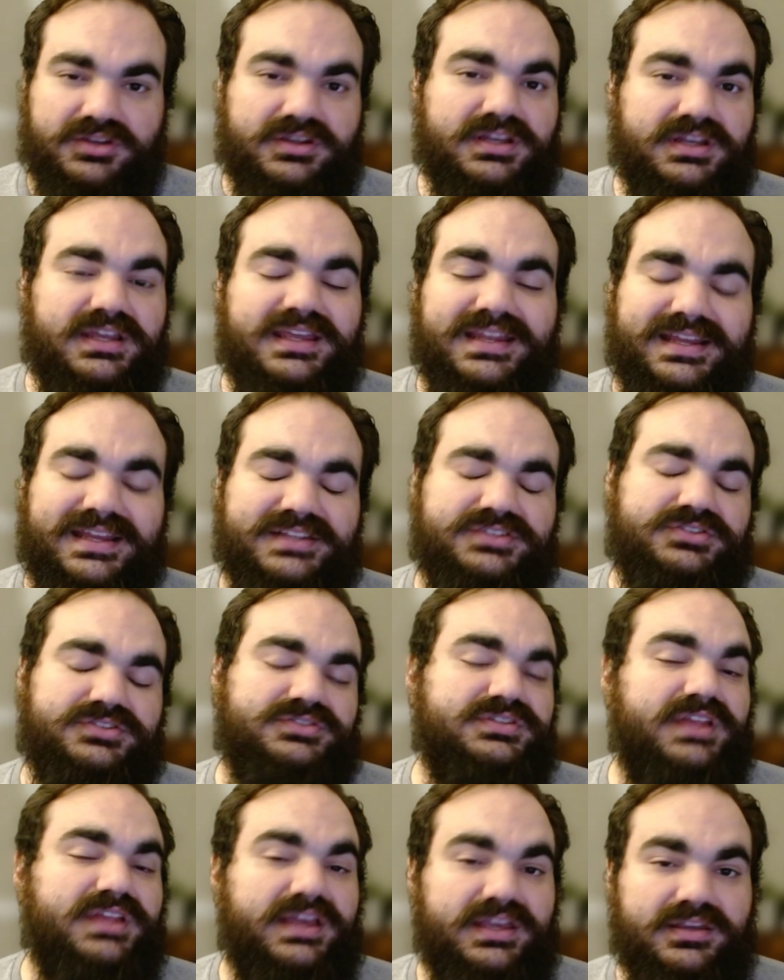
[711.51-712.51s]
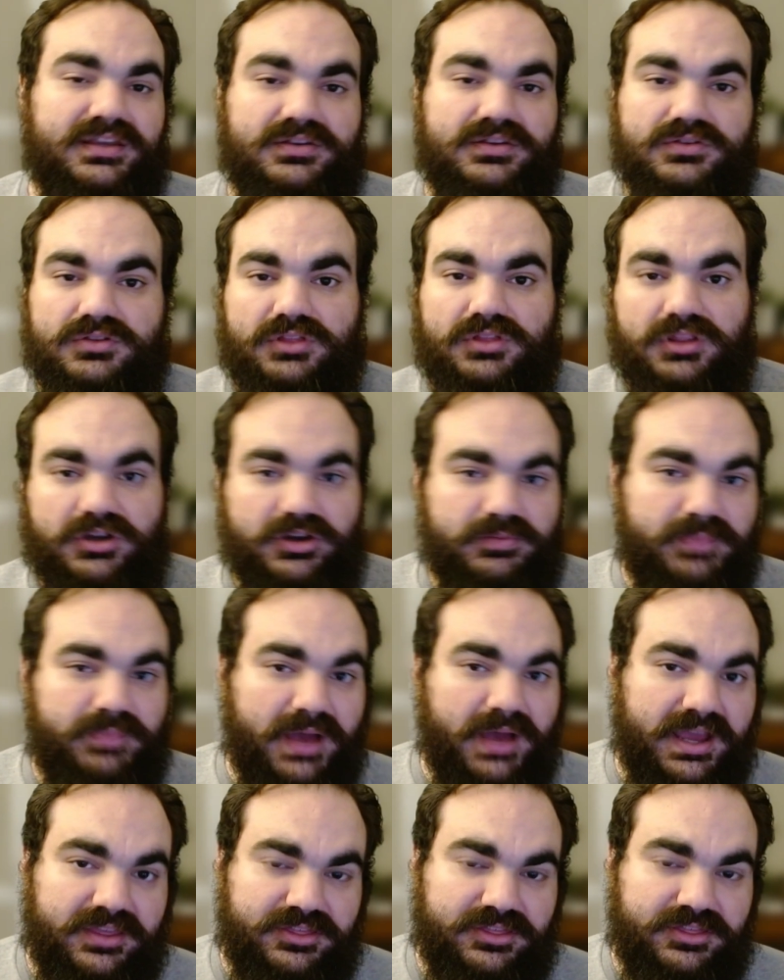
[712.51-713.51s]
You're going to get answers like learn
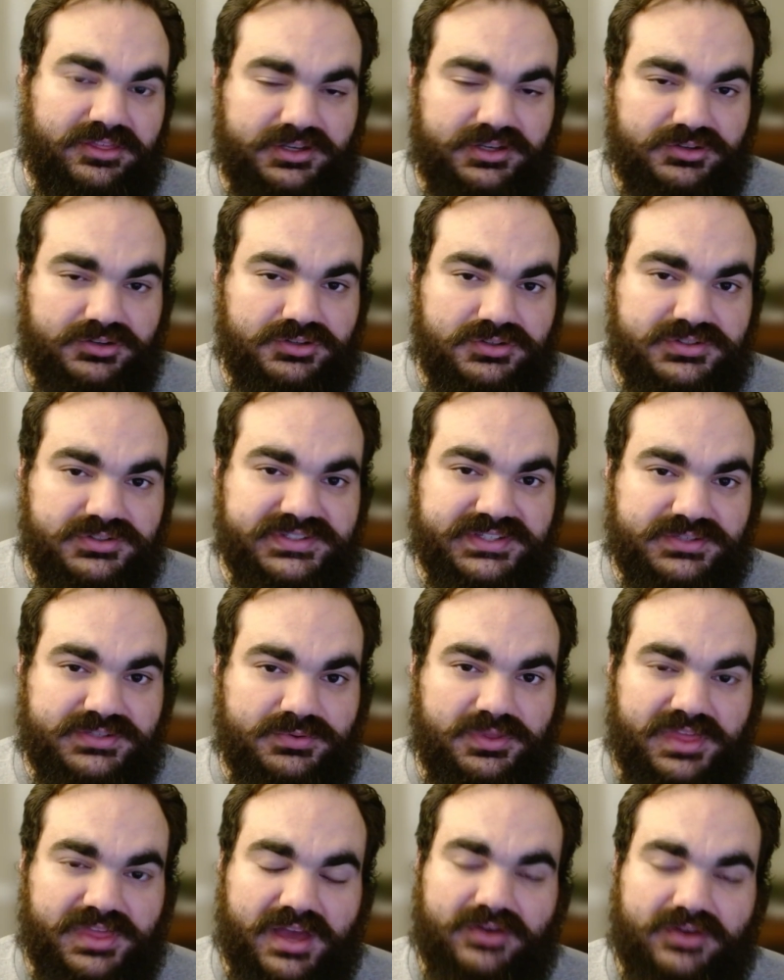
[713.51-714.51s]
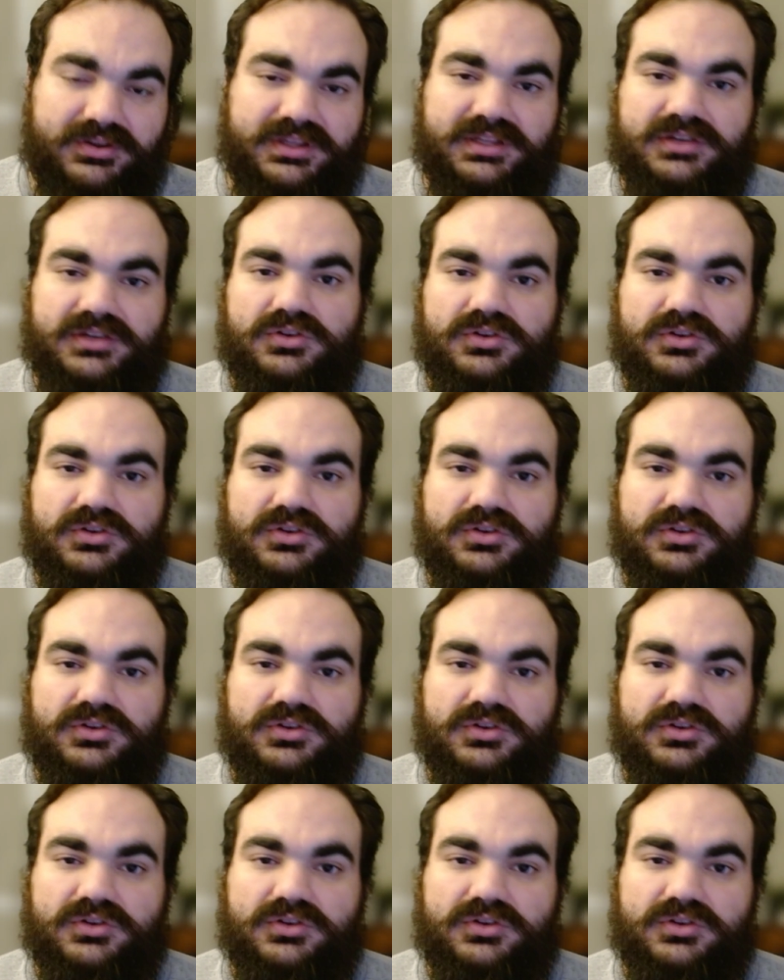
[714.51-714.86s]
Python, you're useless without it,